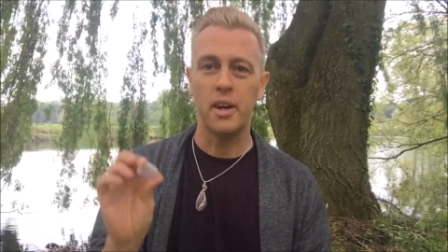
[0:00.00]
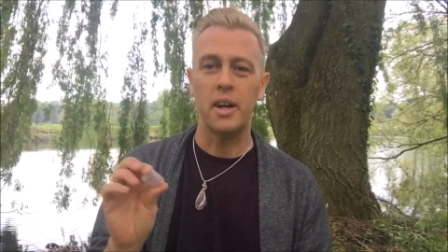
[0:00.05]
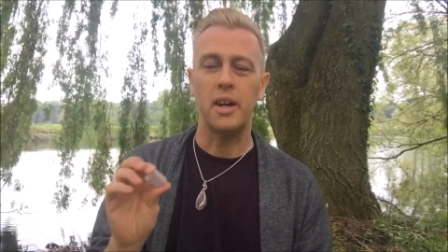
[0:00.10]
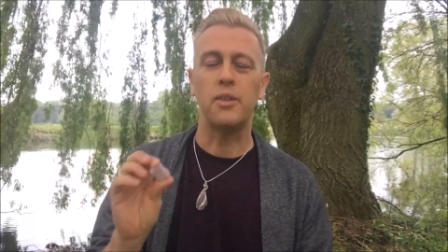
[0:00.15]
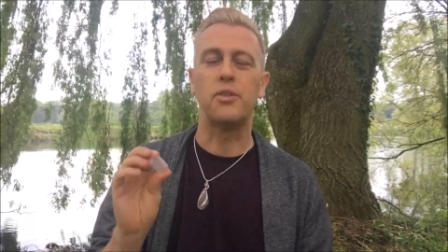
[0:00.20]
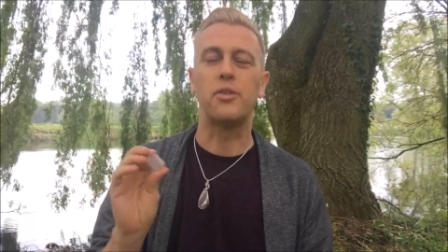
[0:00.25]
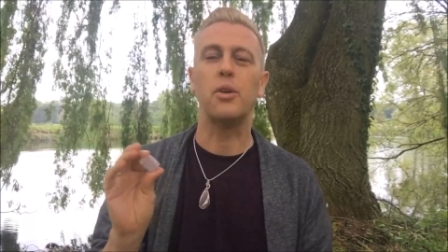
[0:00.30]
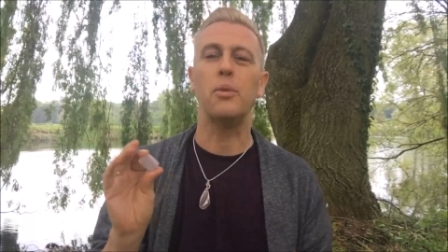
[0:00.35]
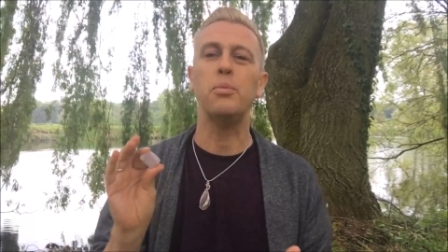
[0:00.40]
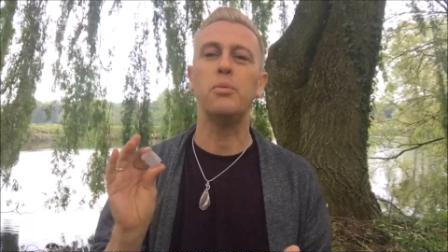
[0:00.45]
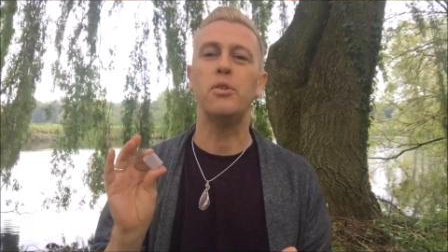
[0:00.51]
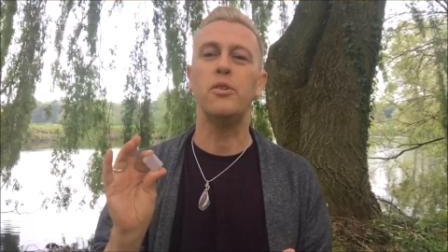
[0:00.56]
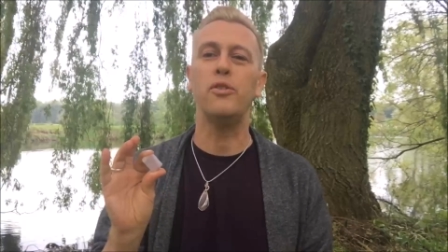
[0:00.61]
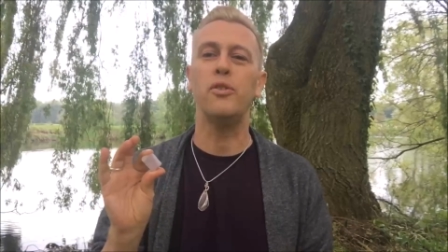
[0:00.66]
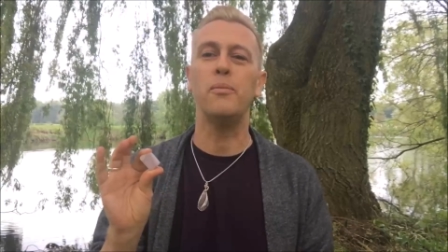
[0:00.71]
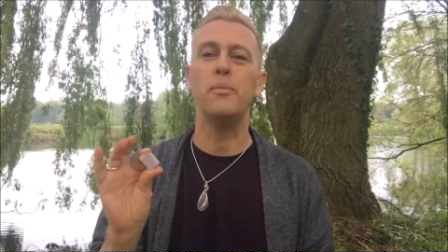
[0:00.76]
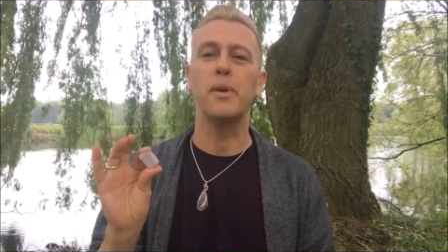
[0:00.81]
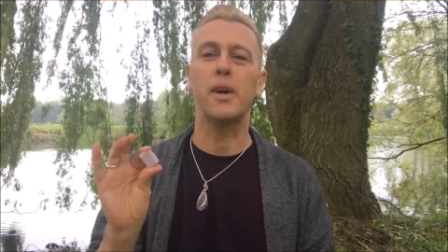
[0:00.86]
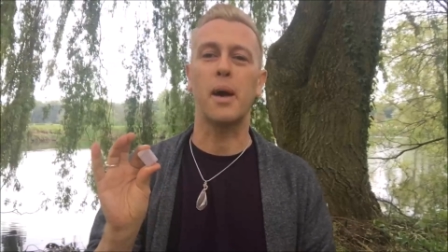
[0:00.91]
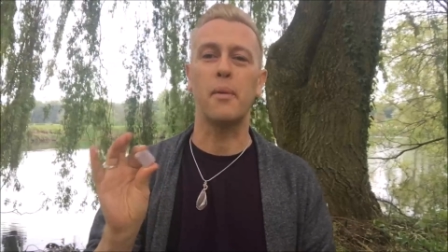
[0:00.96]
It stops you
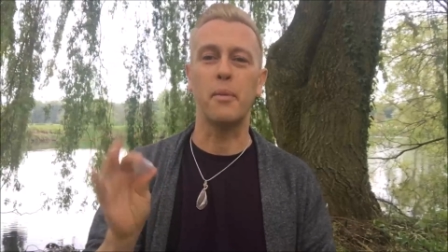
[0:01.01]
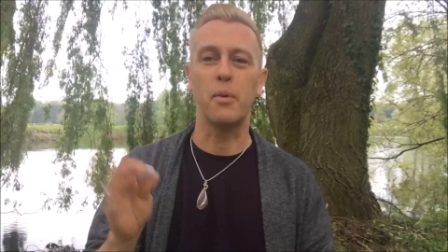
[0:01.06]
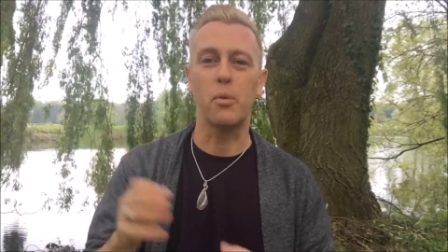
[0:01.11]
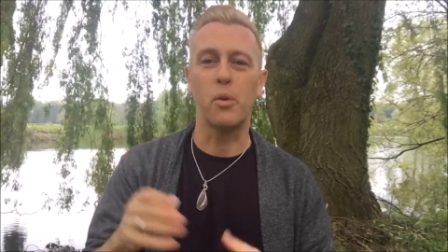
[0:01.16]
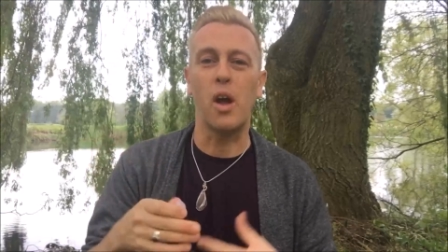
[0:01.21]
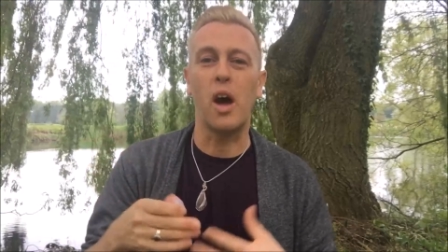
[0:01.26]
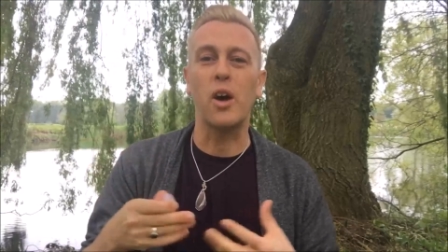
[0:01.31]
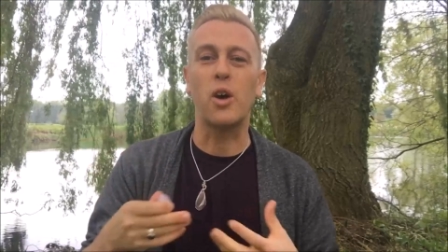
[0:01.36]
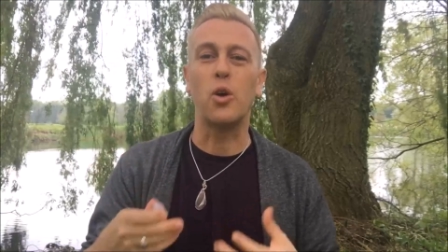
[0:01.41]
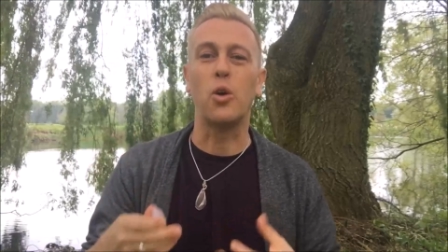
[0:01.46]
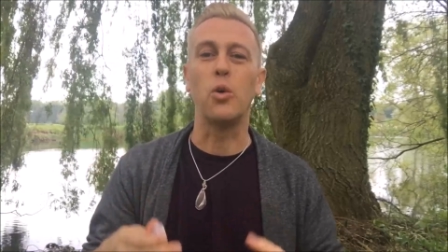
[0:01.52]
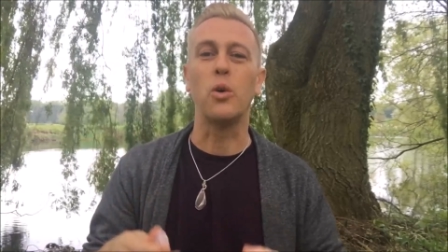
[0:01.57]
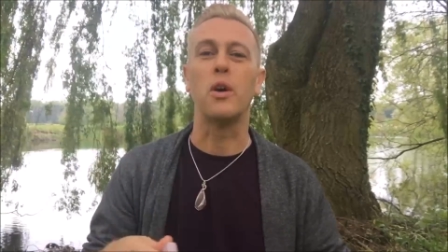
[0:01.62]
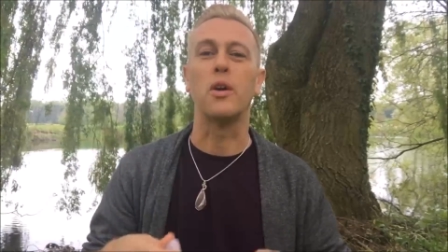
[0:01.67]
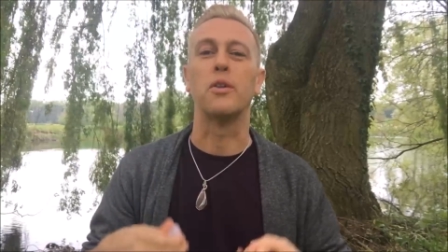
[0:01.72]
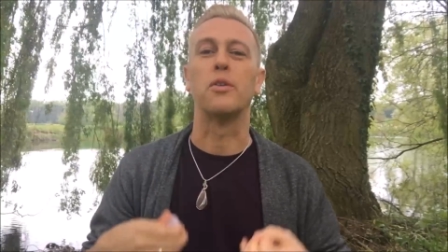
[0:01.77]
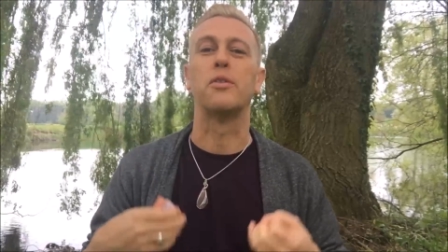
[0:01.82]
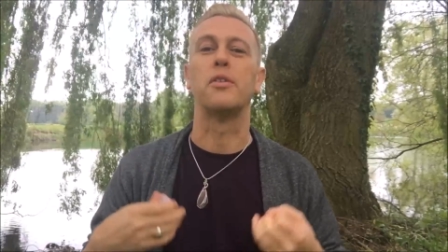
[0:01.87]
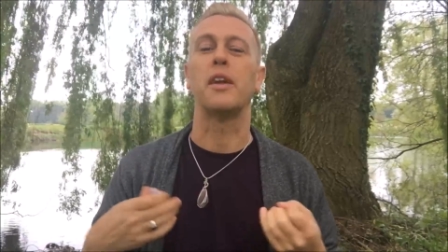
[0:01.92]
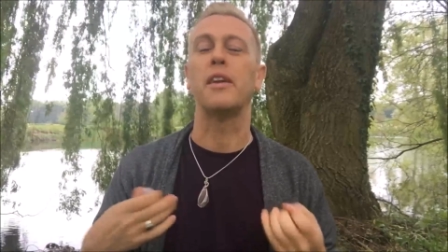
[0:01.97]
from becoming what I call
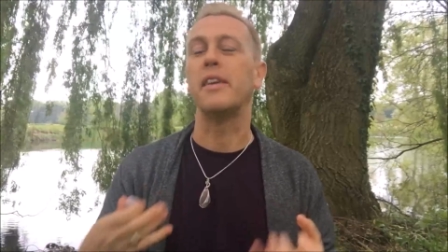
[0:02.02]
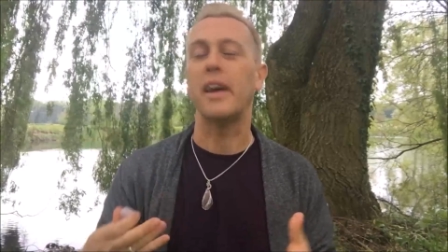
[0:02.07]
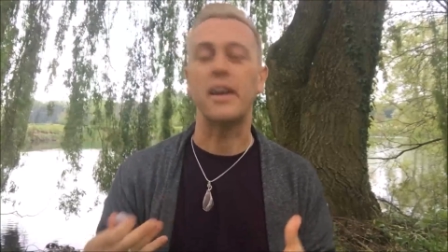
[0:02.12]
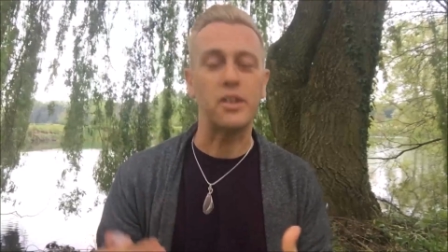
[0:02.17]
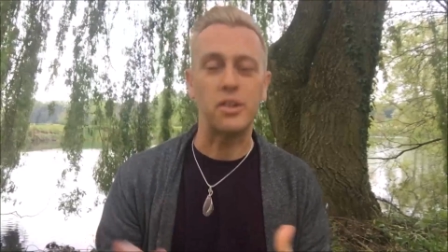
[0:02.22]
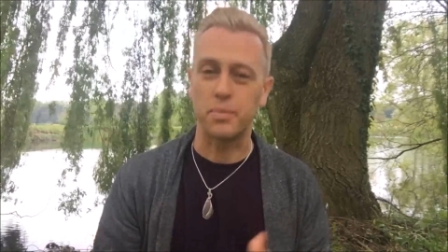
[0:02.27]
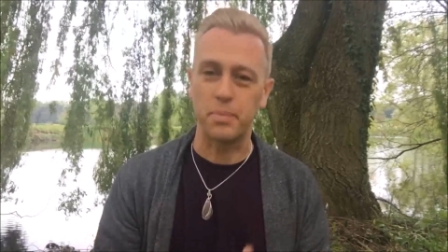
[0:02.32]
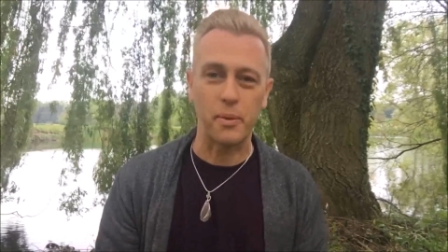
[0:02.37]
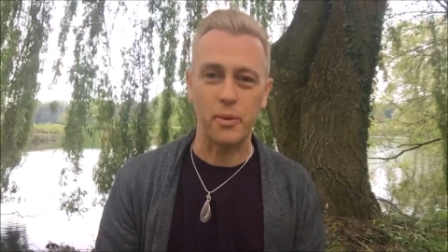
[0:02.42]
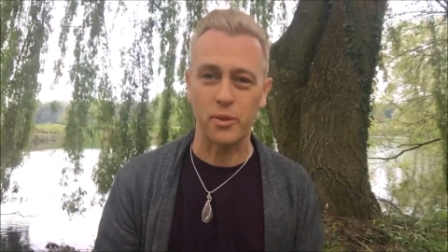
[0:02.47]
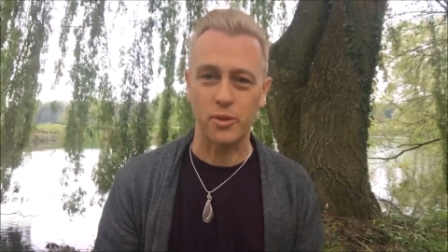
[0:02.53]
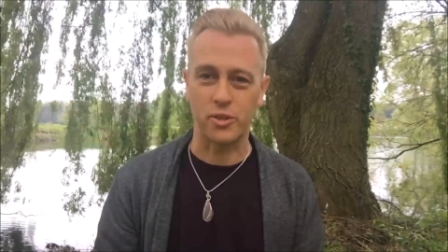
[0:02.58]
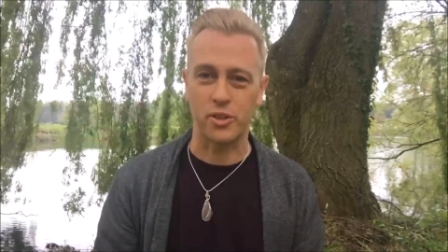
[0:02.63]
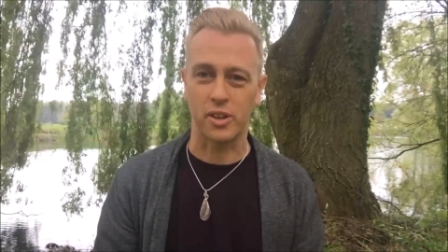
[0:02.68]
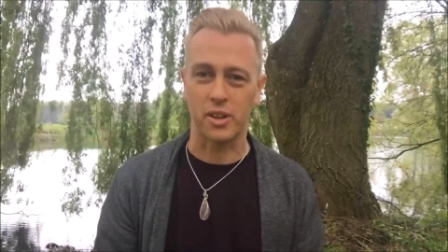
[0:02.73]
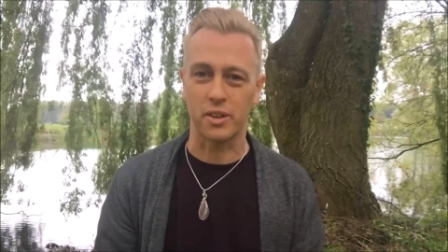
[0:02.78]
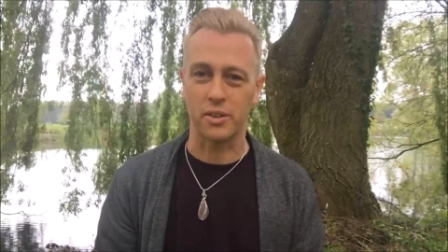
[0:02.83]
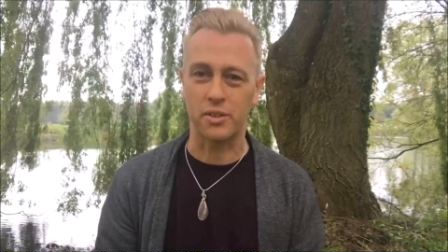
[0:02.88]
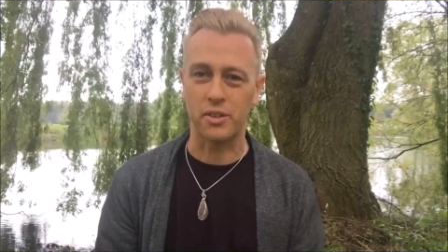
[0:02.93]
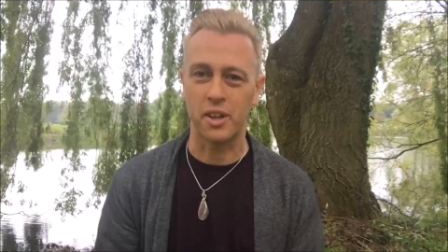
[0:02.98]
a Sunday
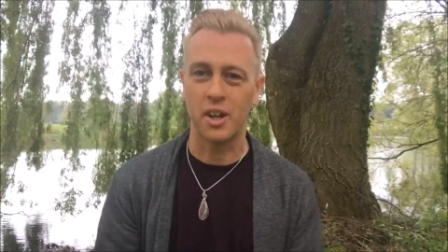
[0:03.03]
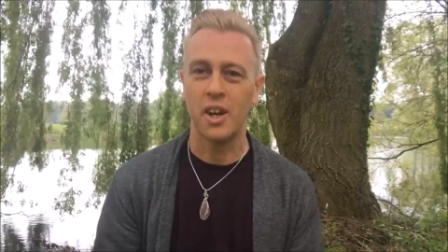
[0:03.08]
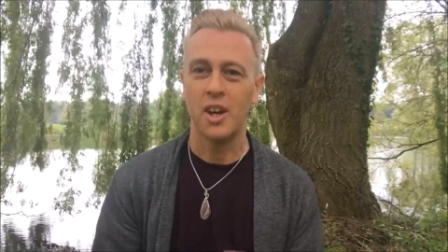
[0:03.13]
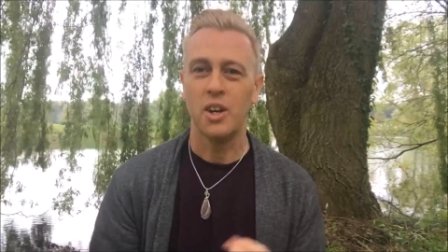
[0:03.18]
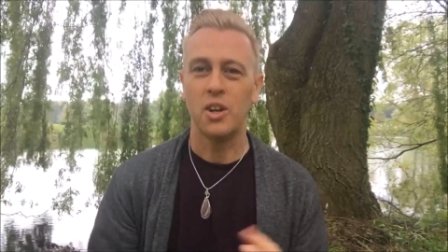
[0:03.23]
spiritualist.